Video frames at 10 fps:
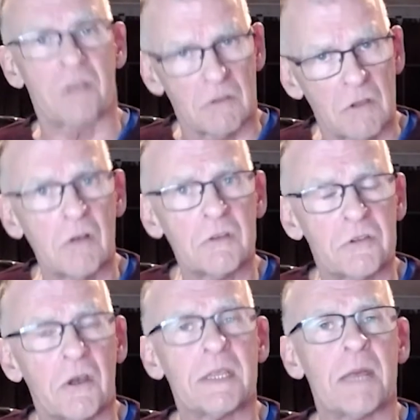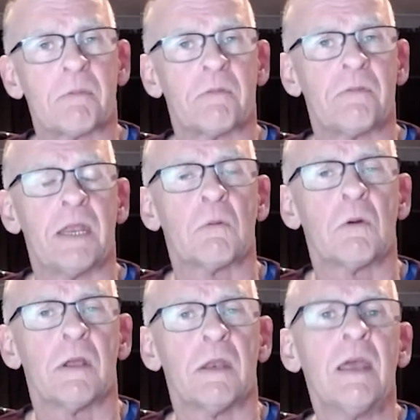alongside that prophetic
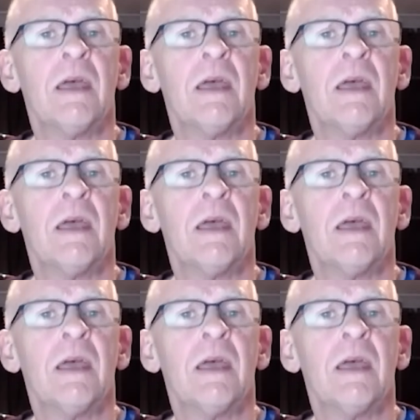word